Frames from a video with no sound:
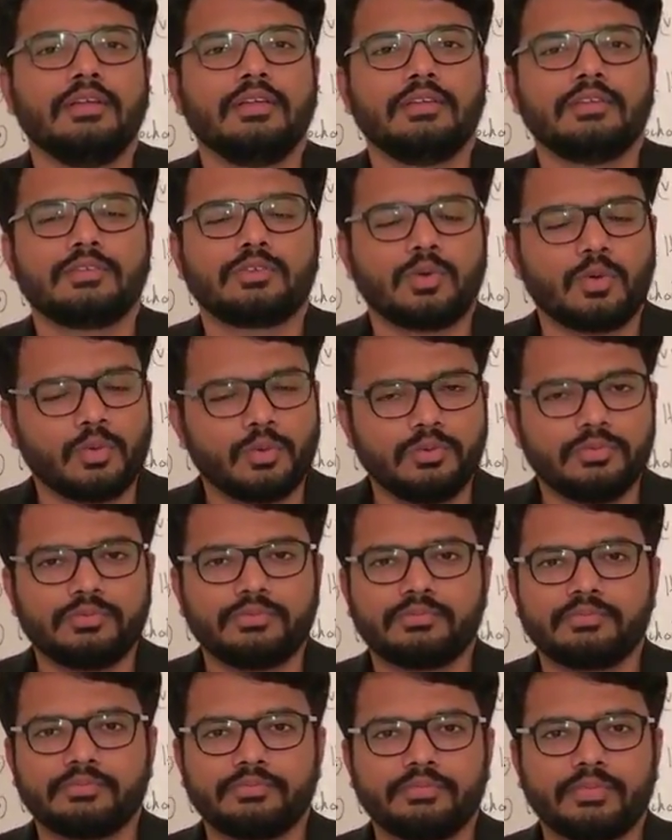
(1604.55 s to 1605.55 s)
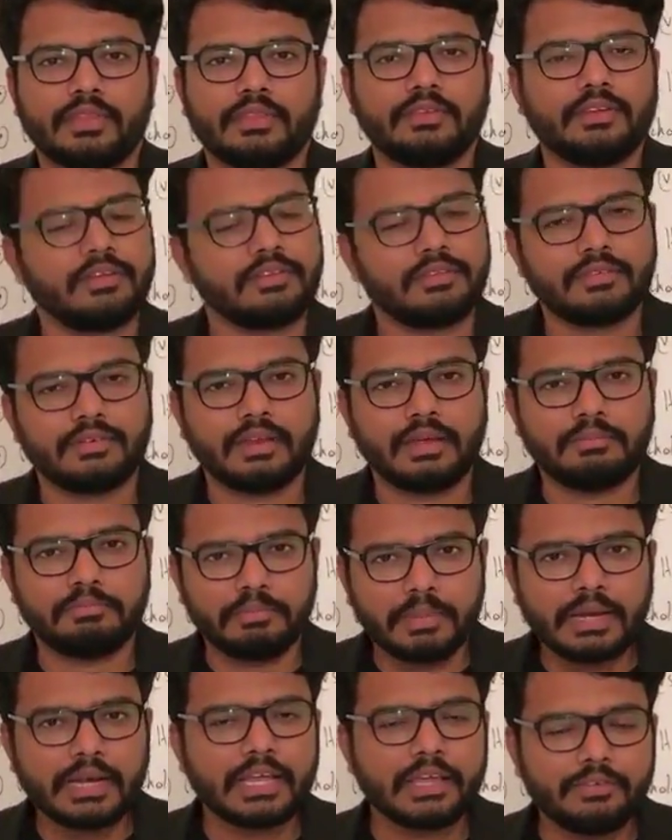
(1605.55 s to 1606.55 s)
So just
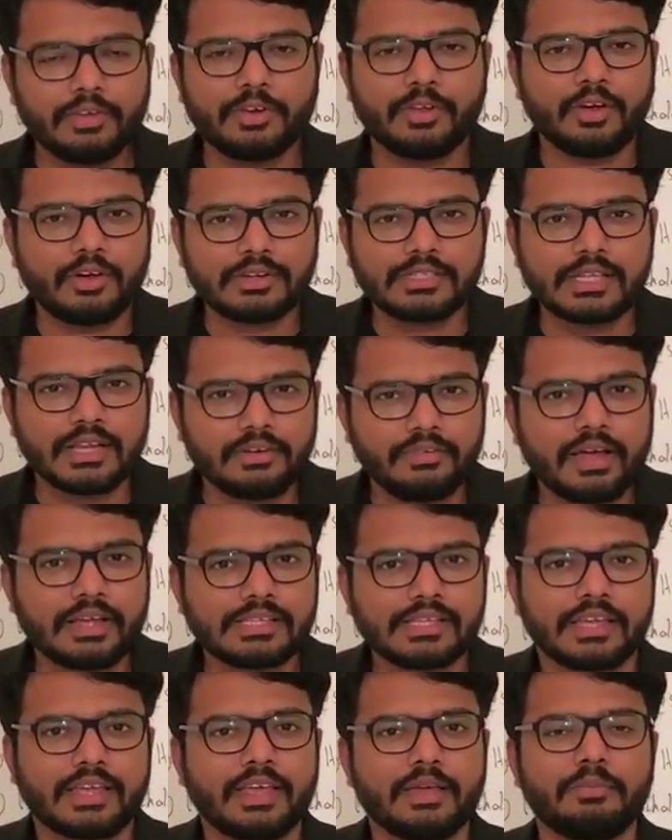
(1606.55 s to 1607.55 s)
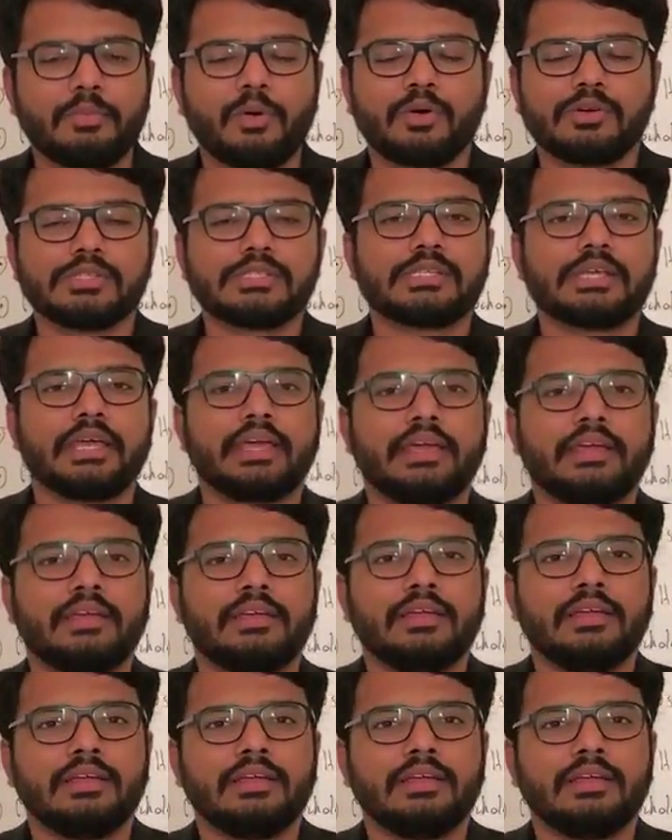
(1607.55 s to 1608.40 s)
believe in yourself, as I keep on saying.